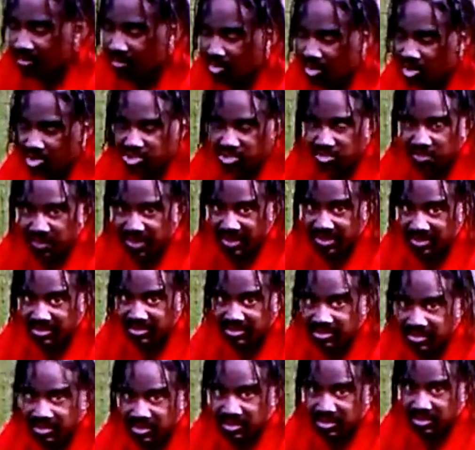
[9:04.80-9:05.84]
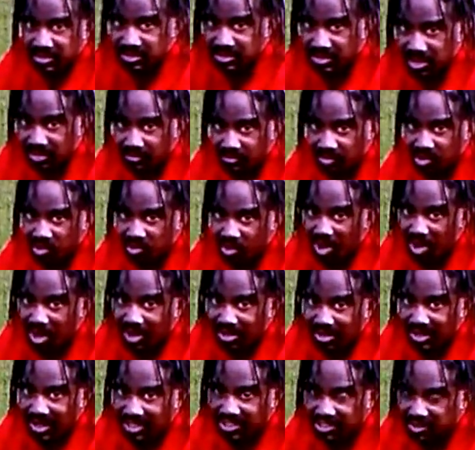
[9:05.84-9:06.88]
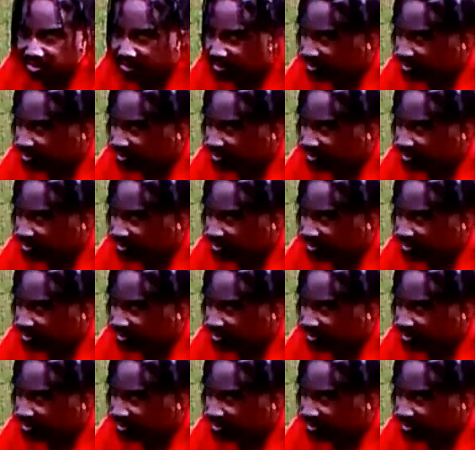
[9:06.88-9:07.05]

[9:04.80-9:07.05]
more space, some require less